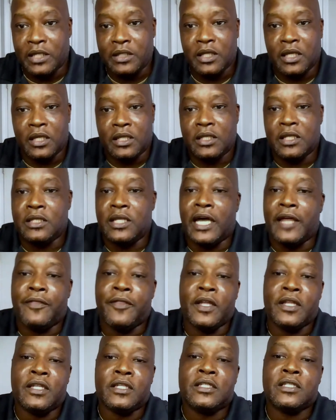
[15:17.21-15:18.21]
I think
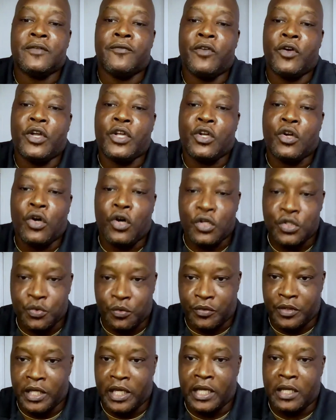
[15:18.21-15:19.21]
this is a very yeah. cultural
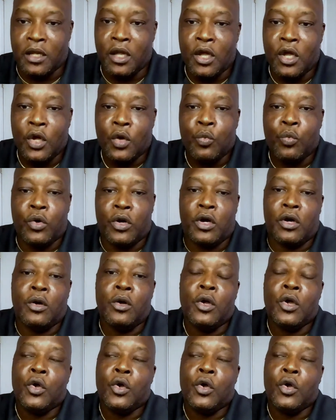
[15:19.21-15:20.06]
where